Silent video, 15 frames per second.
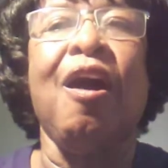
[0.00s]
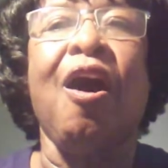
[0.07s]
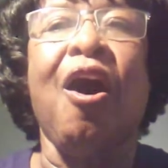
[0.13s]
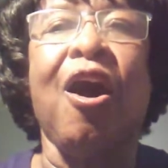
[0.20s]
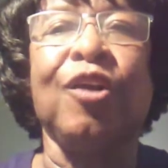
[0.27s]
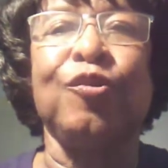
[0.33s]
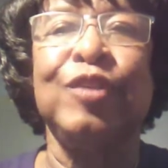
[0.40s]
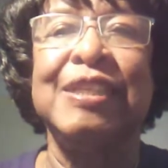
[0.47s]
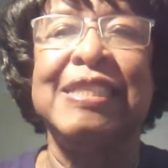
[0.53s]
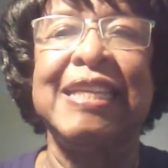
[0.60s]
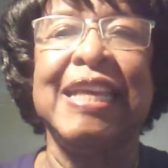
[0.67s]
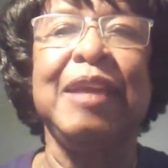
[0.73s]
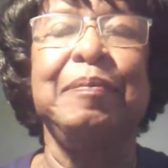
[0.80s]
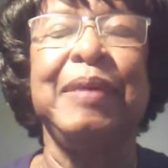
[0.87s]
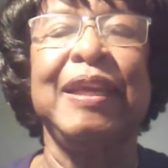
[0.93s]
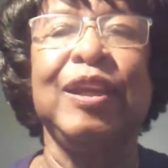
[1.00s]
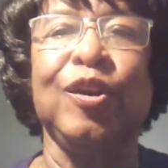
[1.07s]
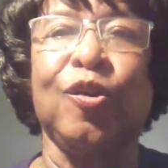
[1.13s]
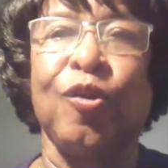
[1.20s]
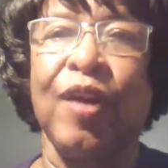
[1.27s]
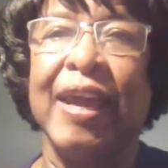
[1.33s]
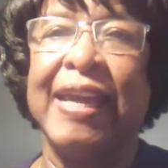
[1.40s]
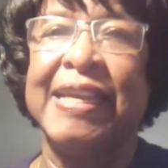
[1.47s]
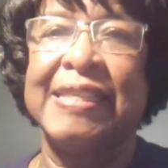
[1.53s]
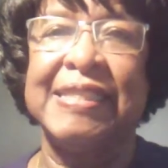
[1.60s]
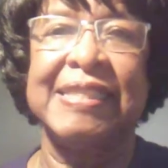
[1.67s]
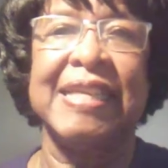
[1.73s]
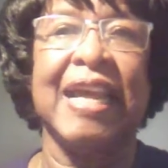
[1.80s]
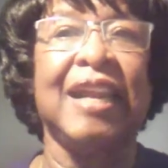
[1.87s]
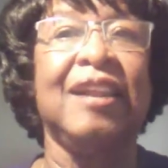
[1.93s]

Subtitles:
on redeeming grace.